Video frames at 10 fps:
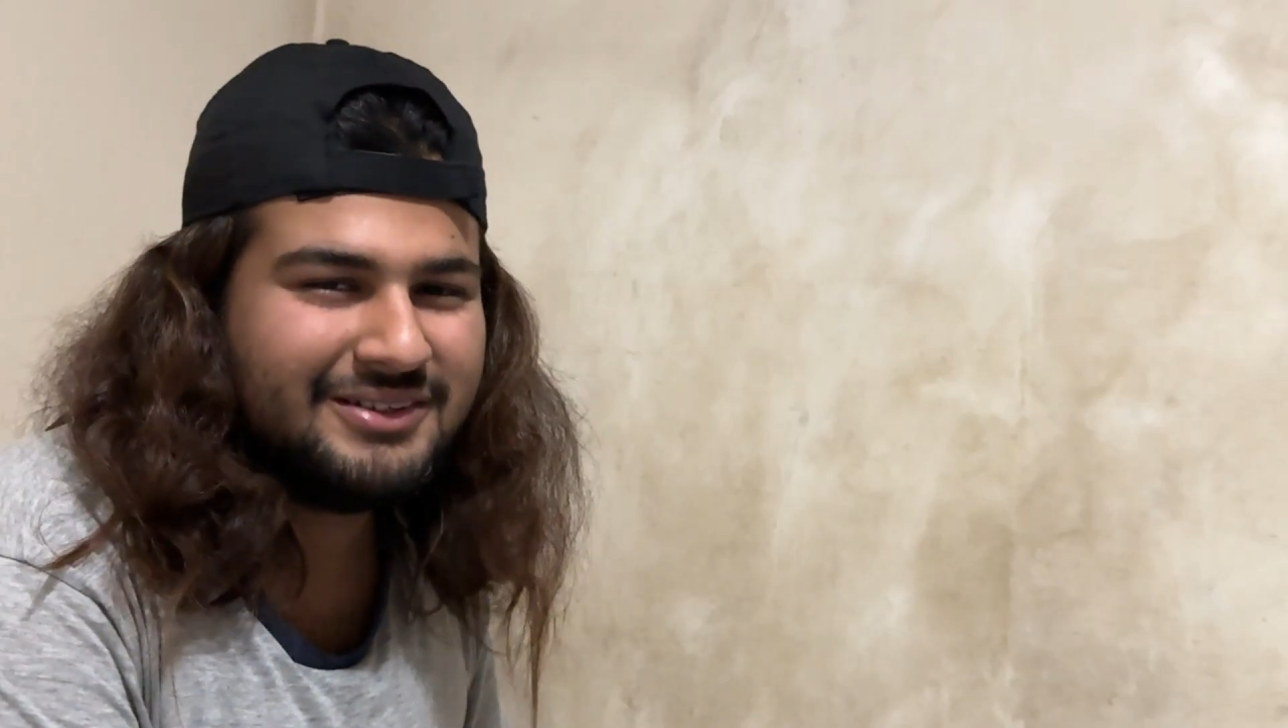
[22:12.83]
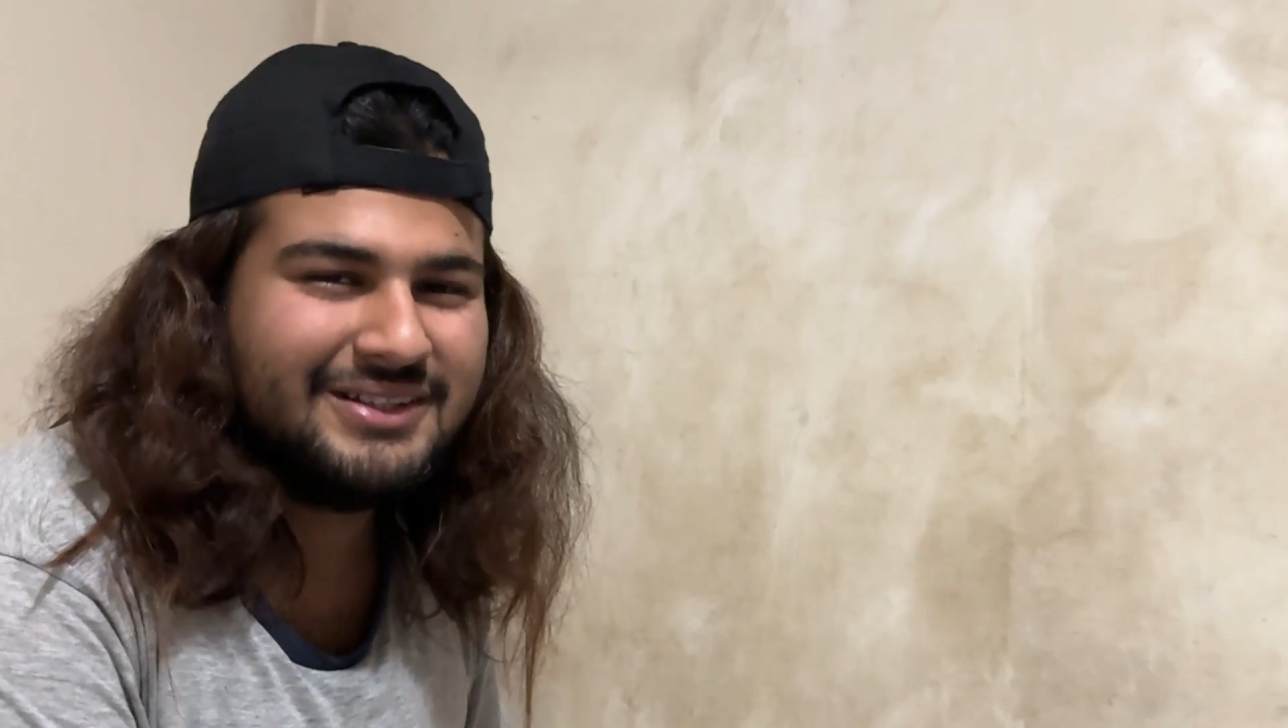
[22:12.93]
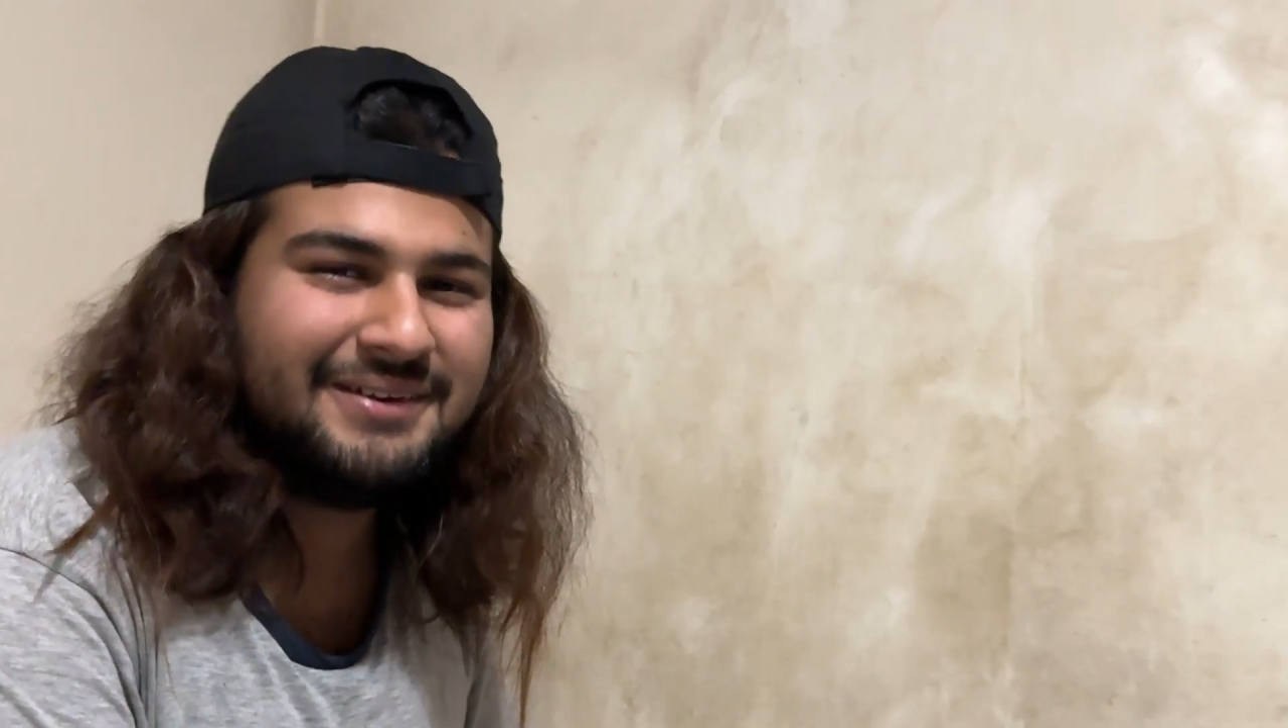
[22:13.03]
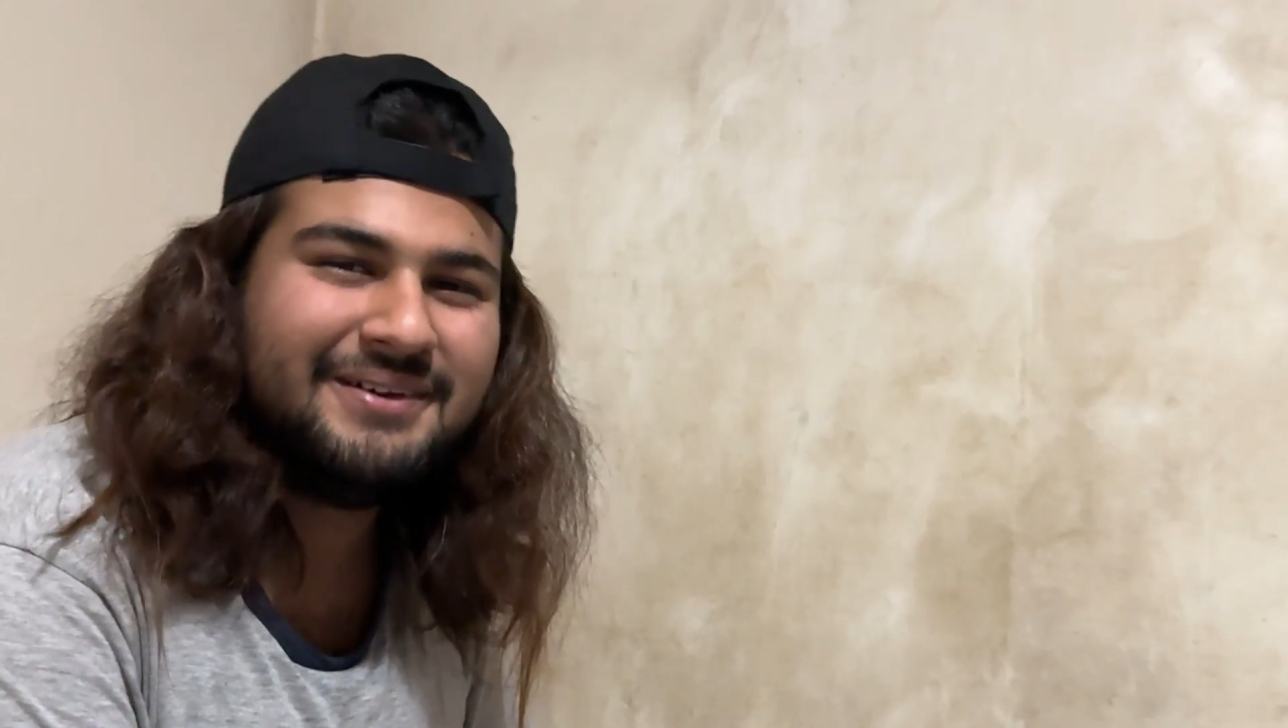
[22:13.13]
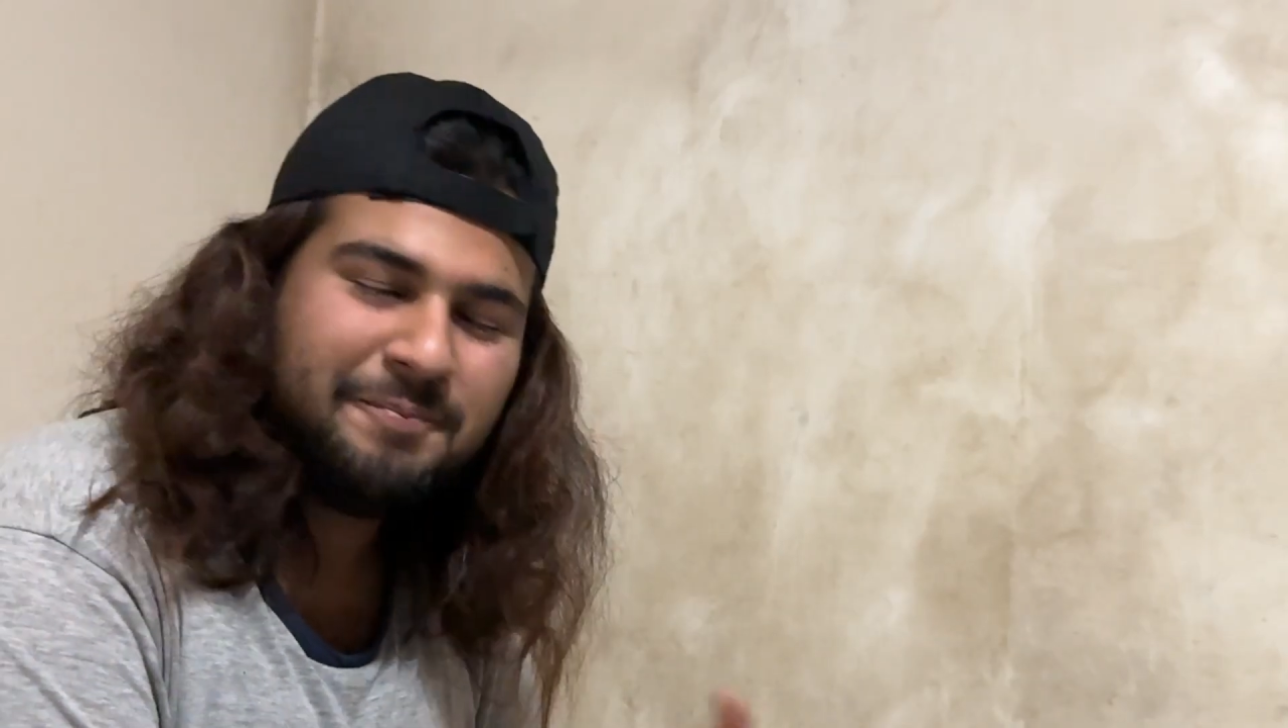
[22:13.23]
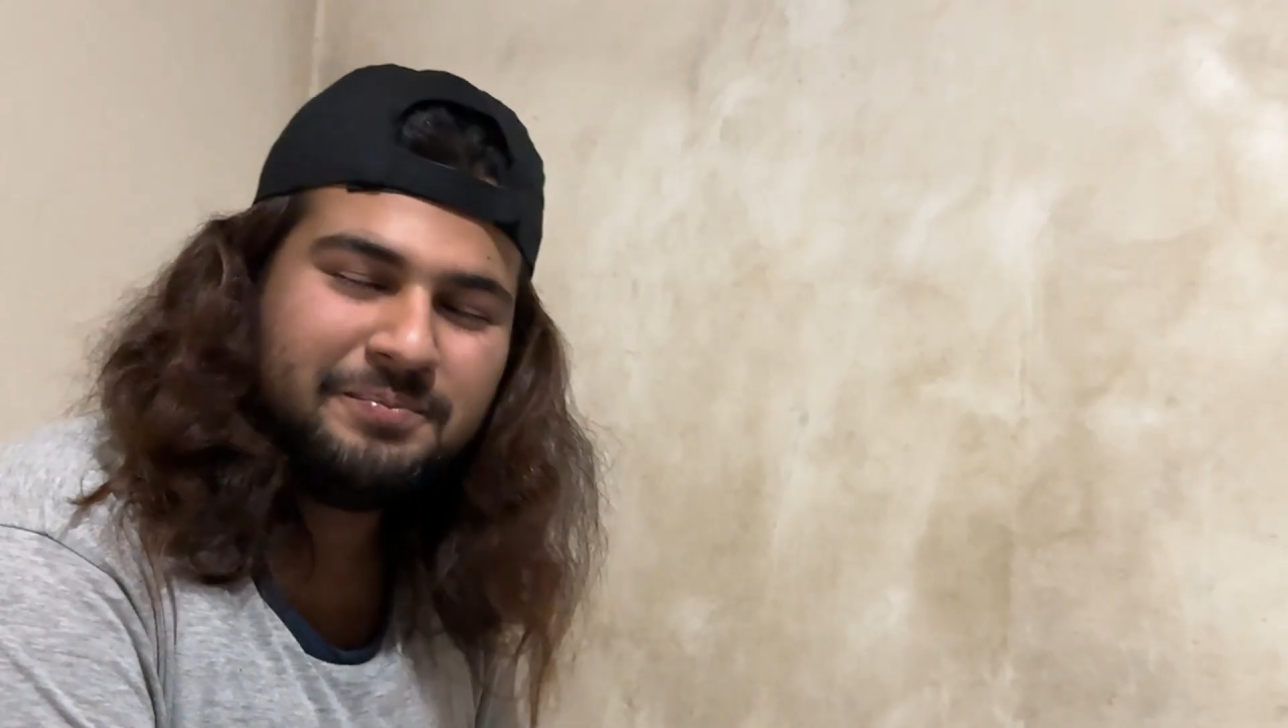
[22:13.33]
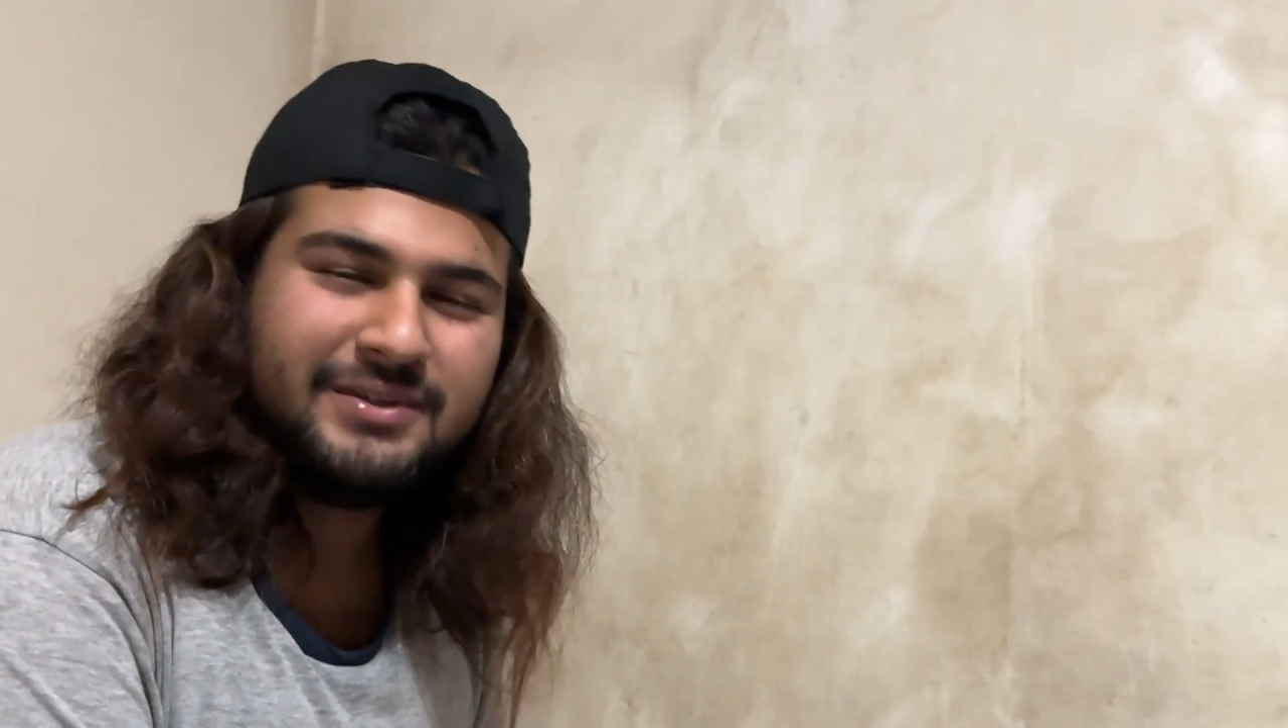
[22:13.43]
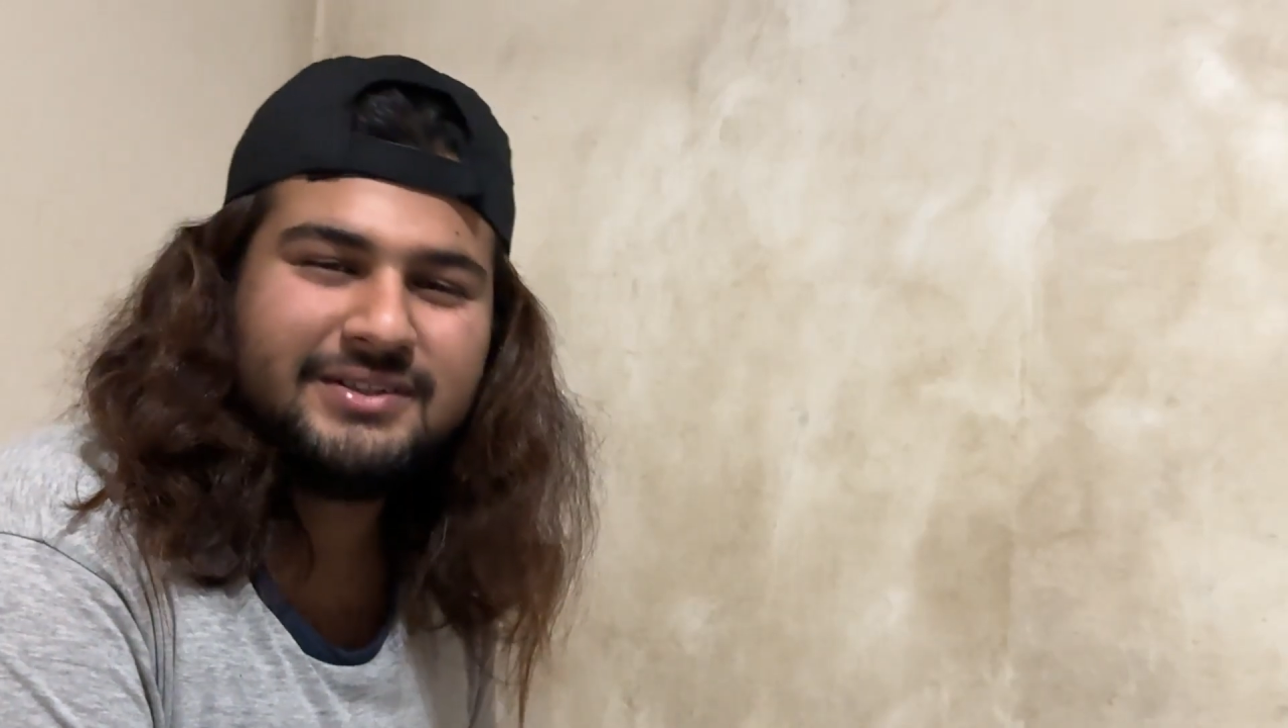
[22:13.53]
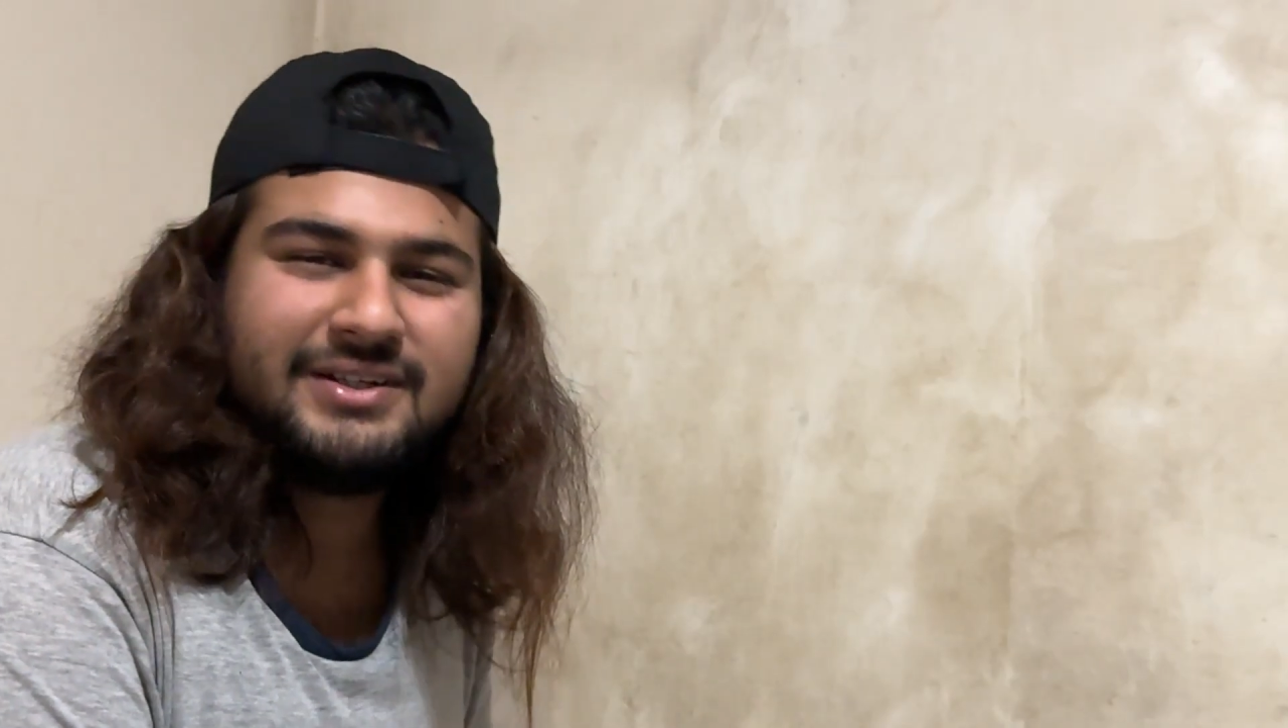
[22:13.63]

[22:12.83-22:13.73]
then there